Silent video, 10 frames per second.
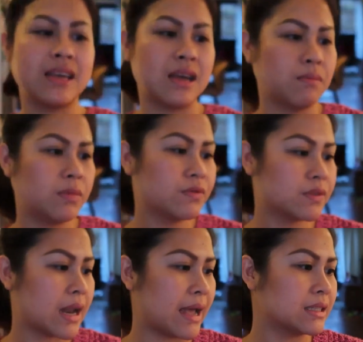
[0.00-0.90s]
Ayan, beef
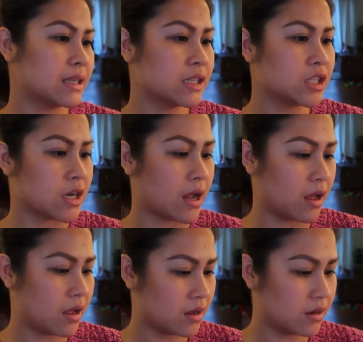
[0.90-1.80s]
slices
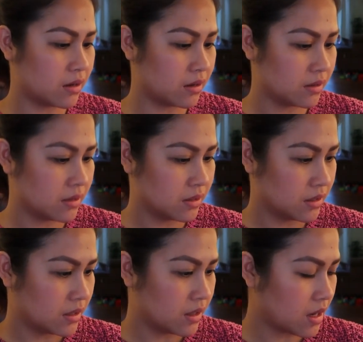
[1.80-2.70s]
siya.
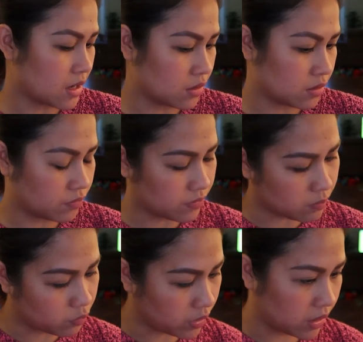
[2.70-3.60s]
I don't know
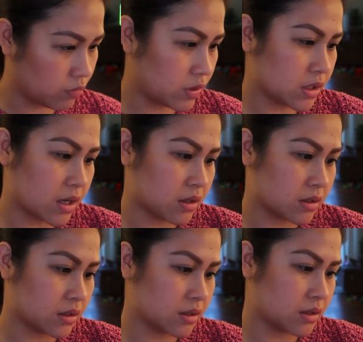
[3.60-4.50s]
from which
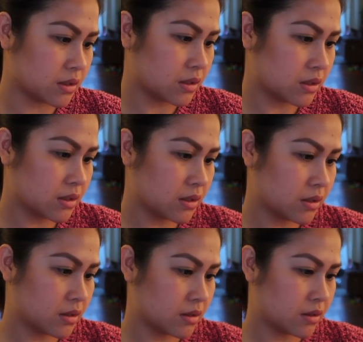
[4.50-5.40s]
country is this.
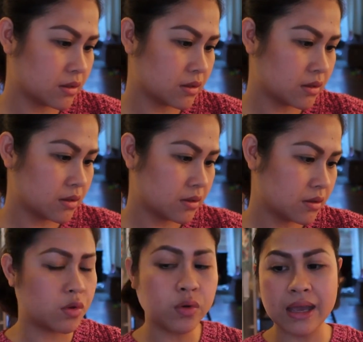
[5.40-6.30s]

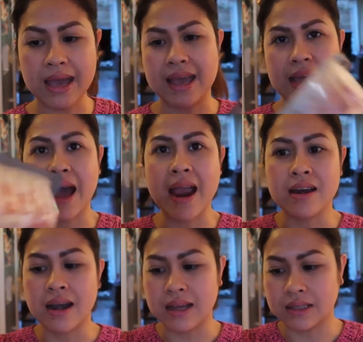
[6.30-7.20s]
UK,
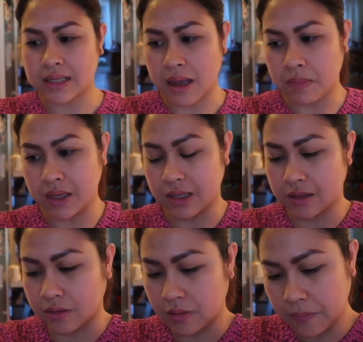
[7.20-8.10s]
Ireland, sabi
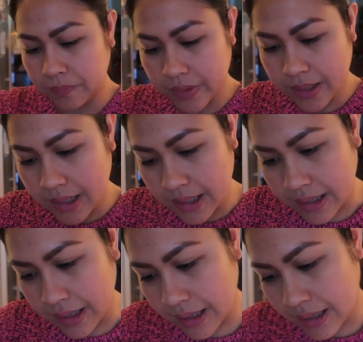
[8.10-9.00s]
dito.
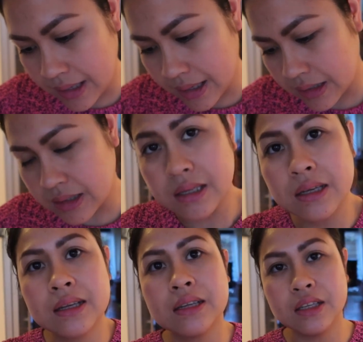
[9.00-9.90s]
And
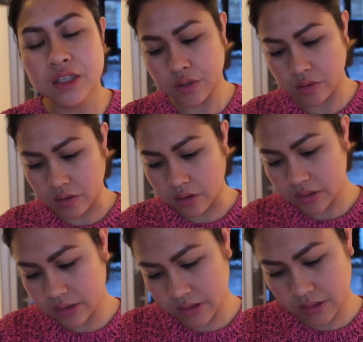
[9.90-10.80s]
this
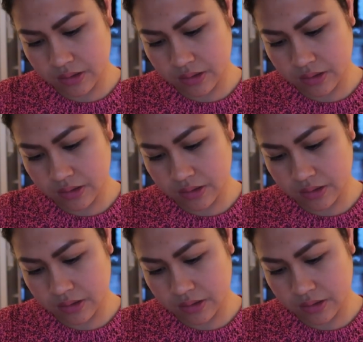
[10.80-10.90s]
cost,